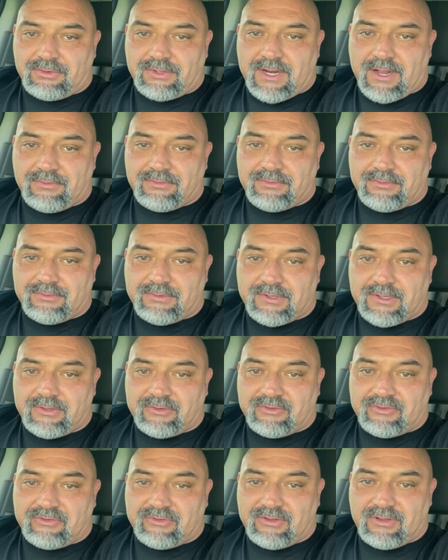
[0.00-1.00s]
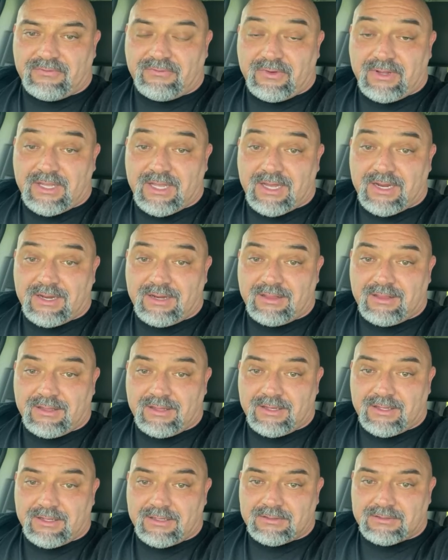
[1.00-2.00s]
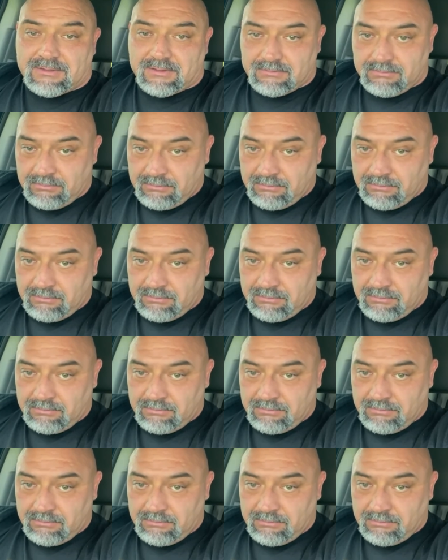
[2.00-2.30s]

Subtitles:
down through these and see if we got anything else.